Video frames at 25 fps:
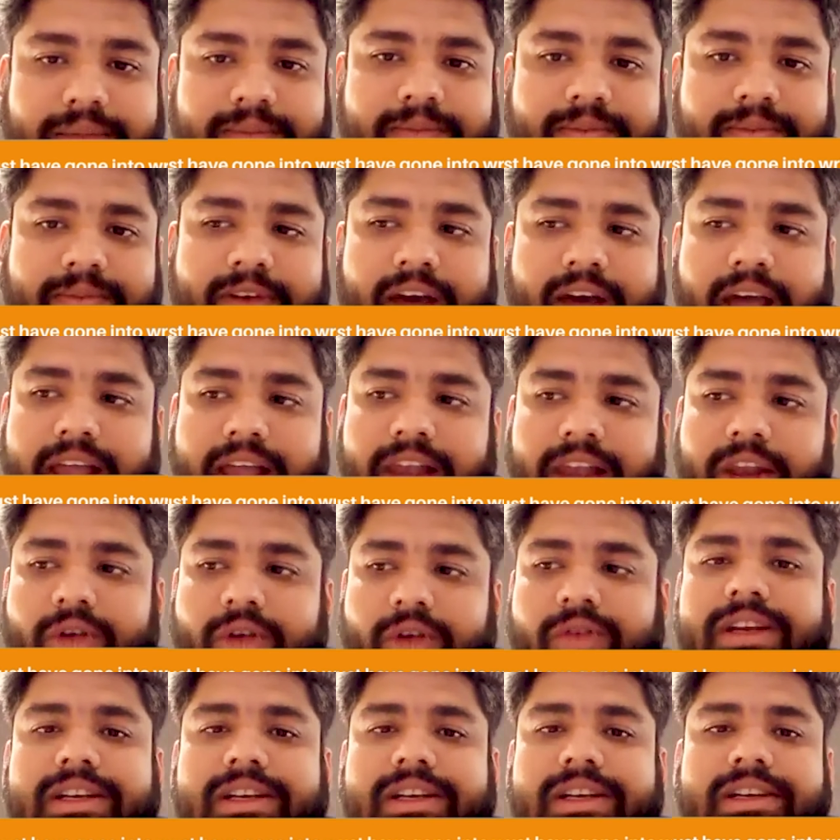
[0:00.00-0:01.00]
time
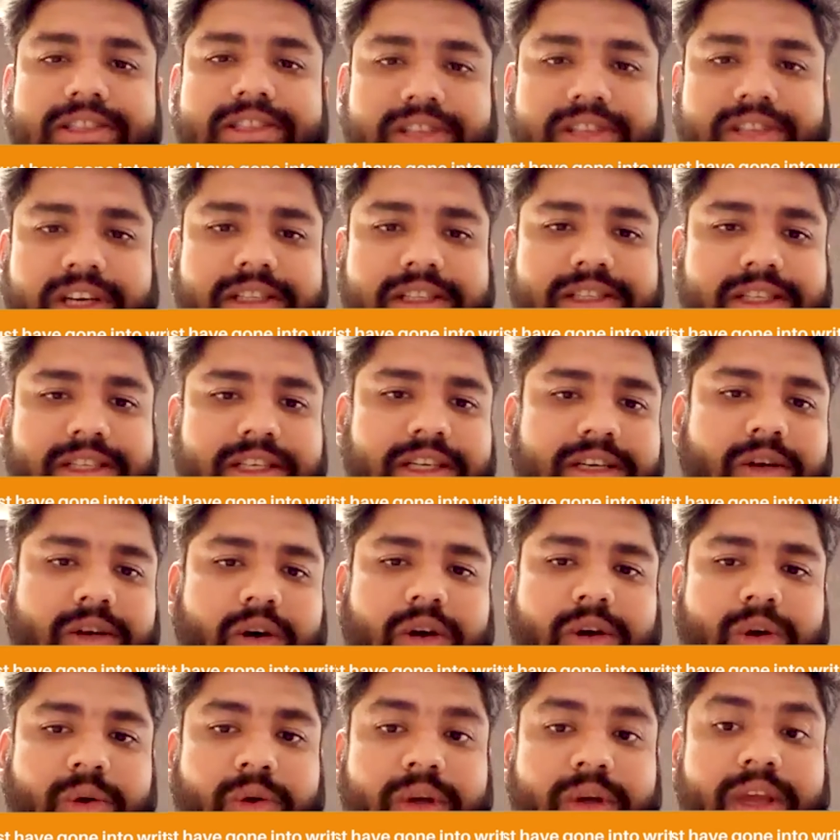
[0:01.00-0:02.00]
while you were
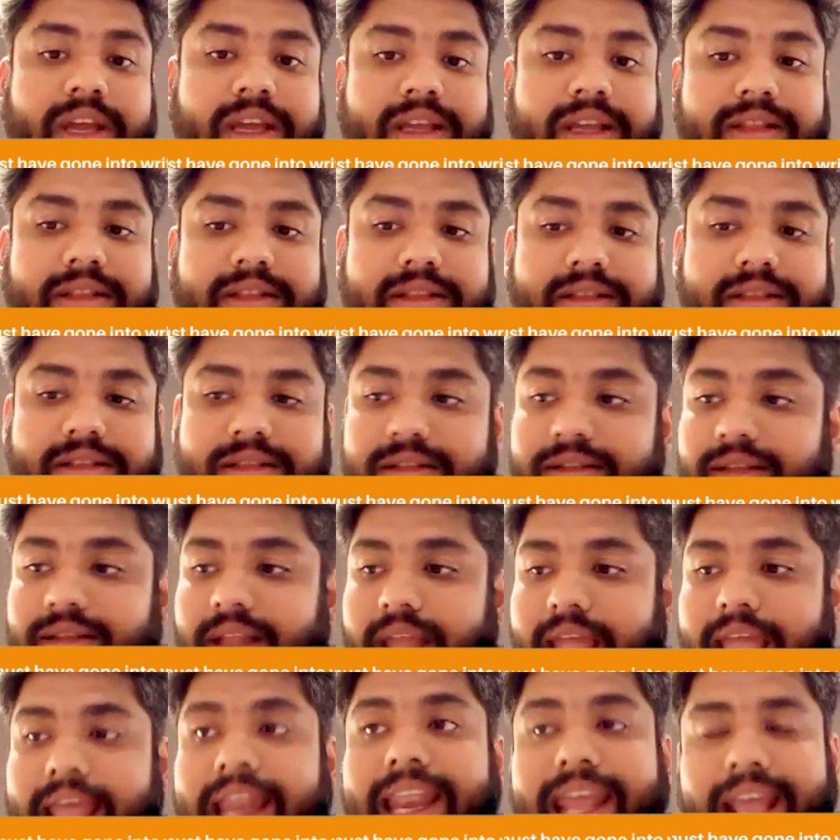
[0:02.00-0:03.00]
researching or
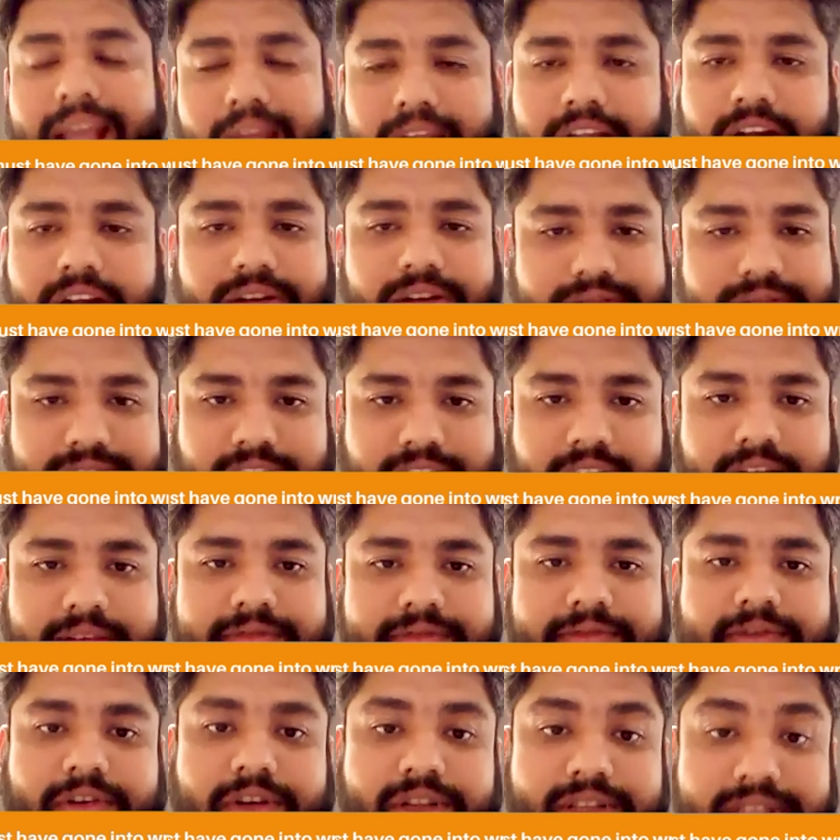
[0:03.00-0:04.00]
doing any kind of
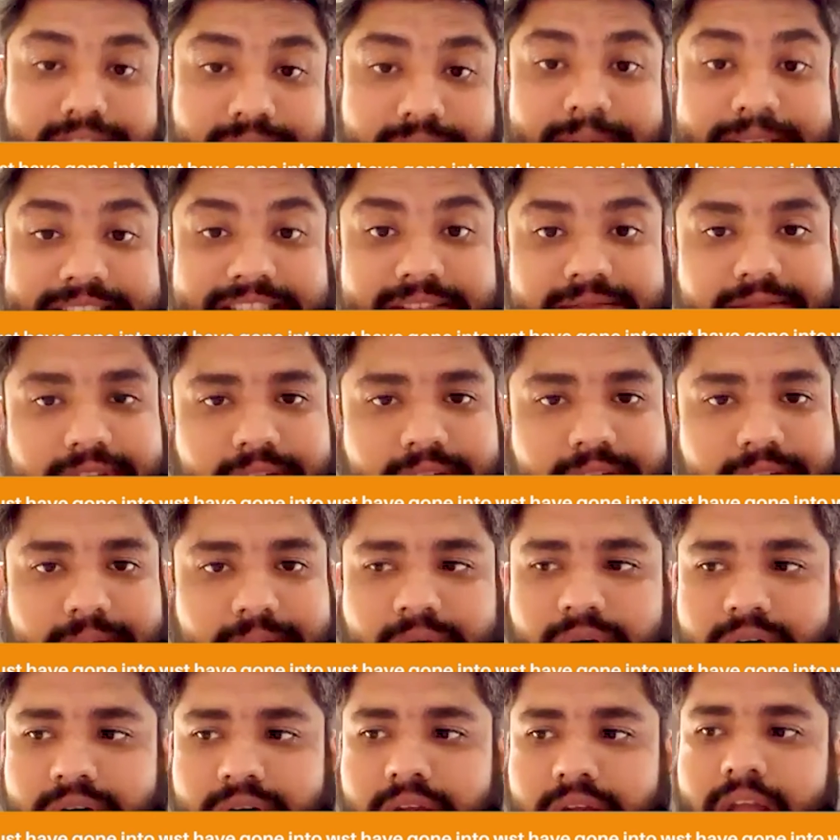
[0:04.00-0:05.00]
stuff for the
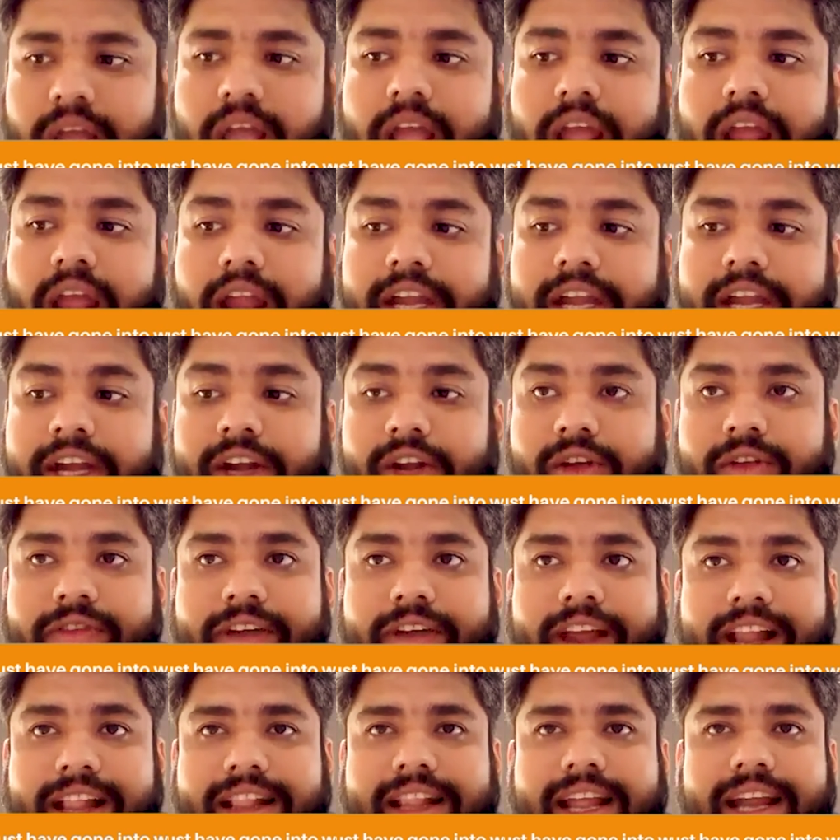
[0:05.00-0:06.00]
specific book, did
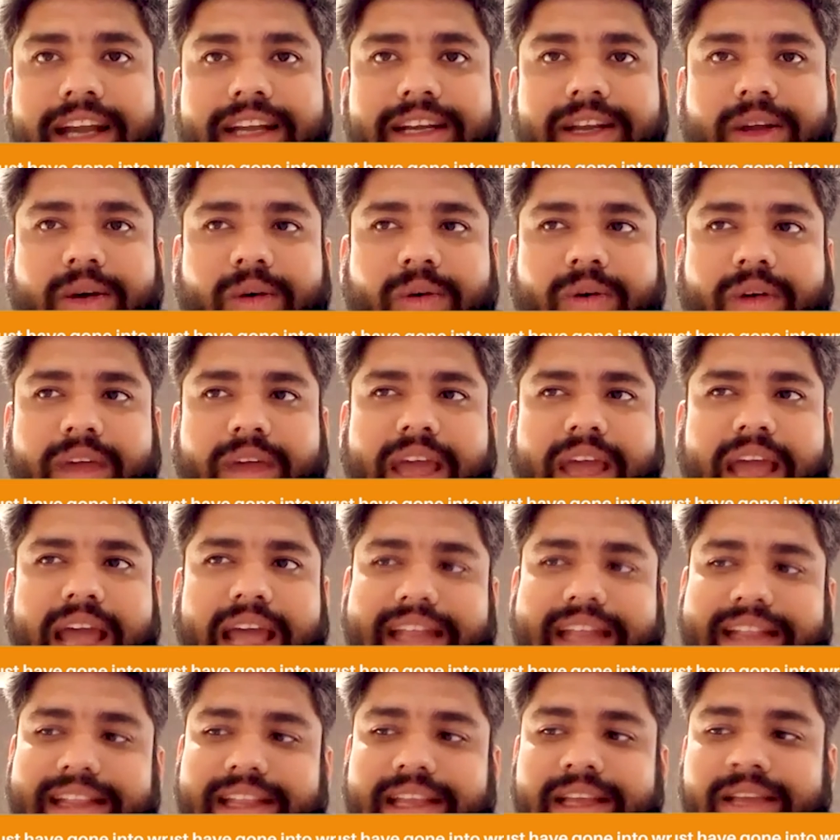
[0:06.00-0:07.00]
you feel that, okay,
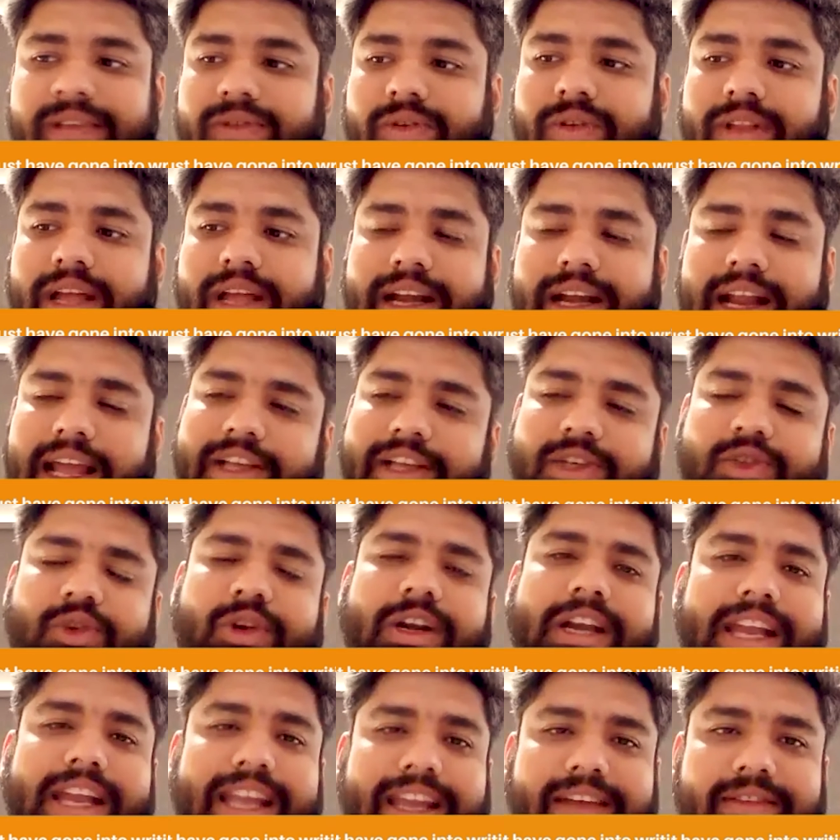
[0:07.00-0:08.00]
I think so that I
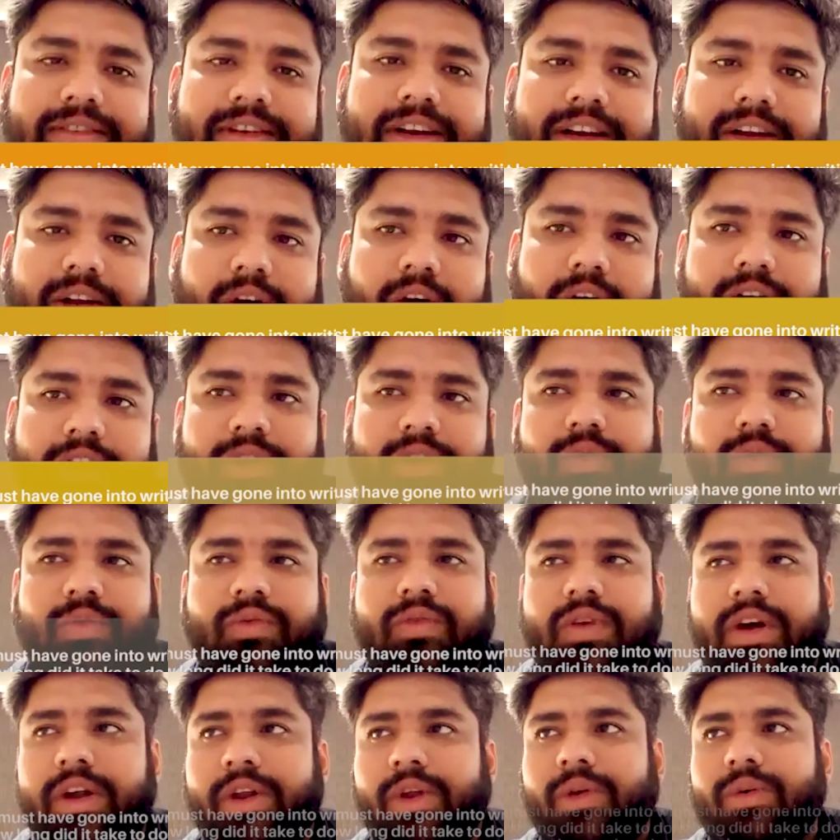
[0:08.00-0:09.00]
should leave it, or
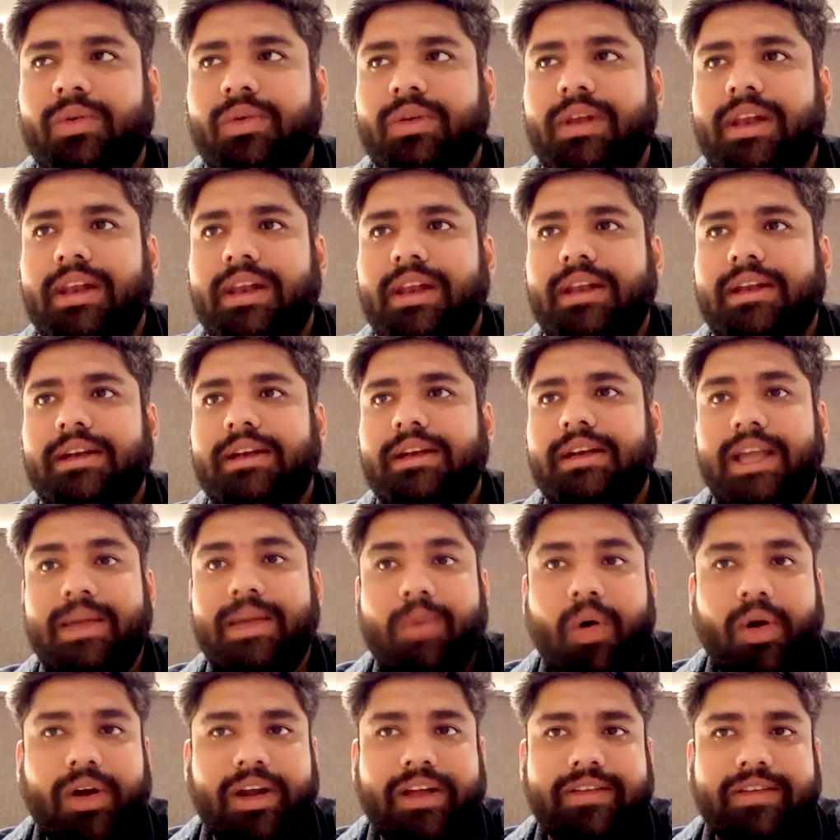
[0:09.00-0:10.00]
were you
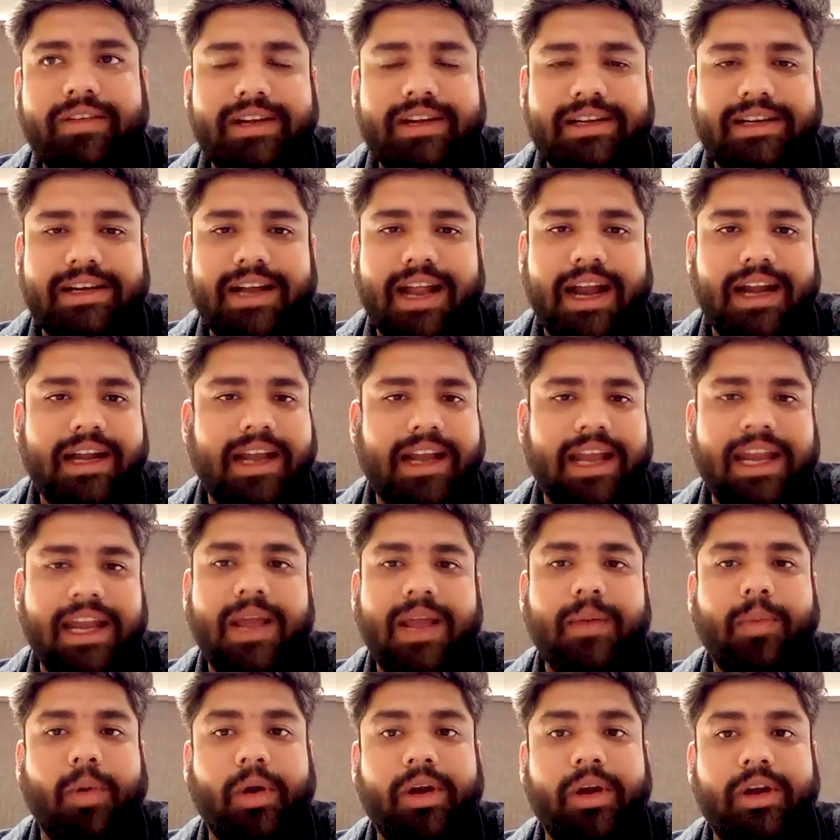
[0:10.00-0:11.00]
demotivated at
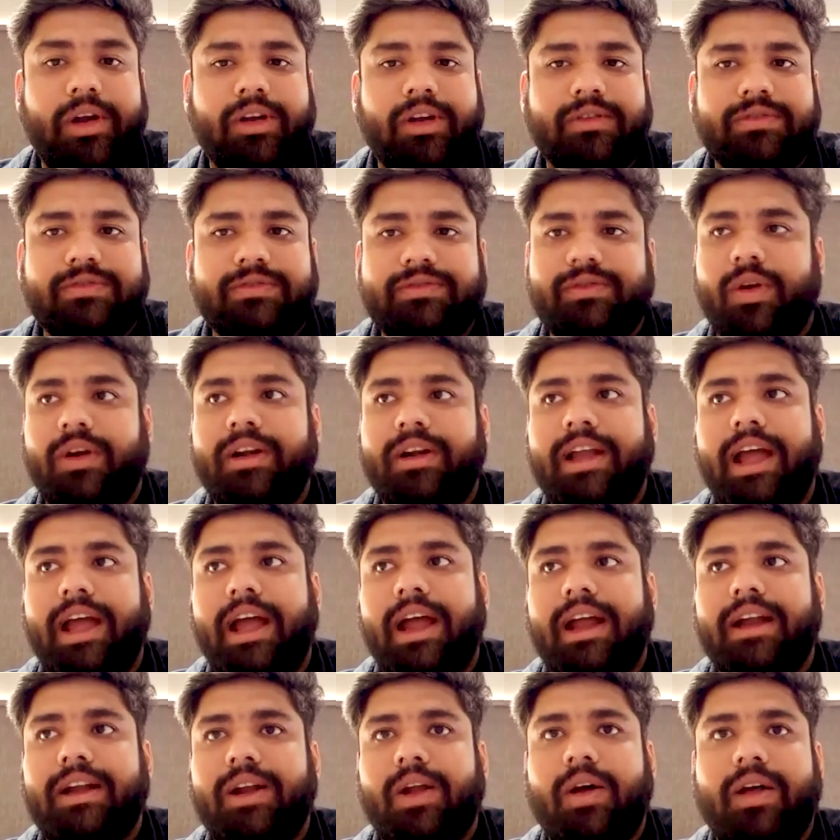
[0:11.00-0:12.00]
any point of
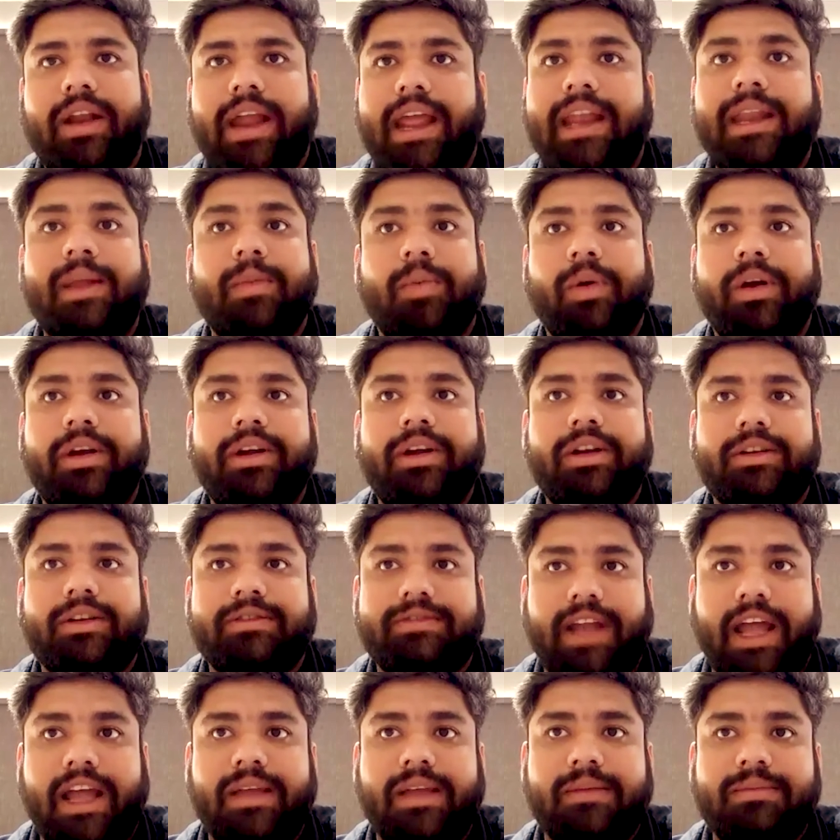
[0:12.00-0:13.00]
contact or any point of
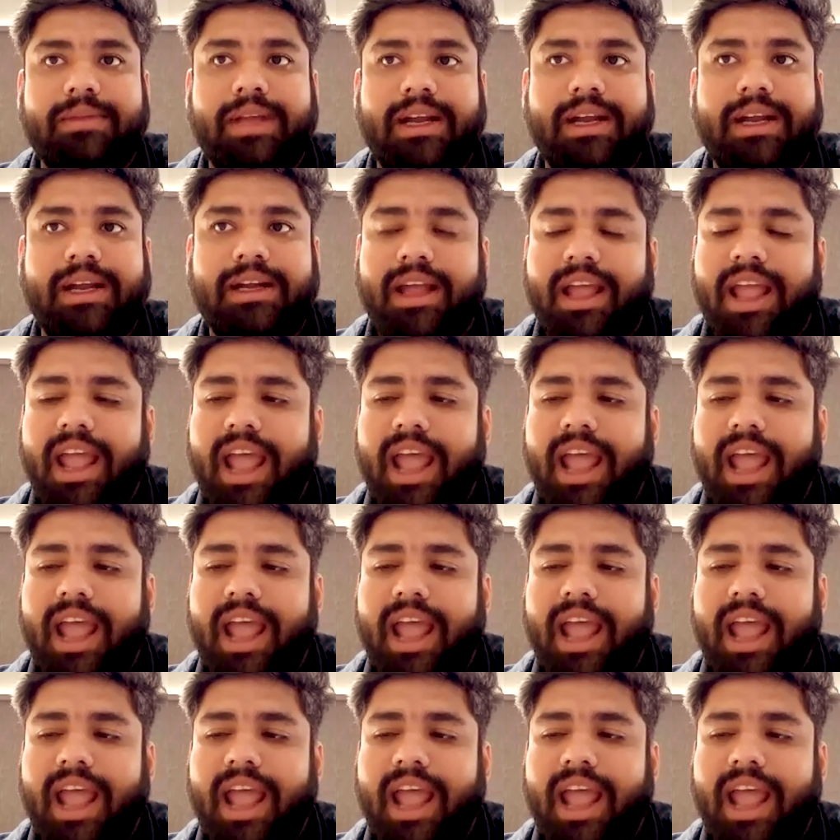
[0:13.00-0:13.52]
time that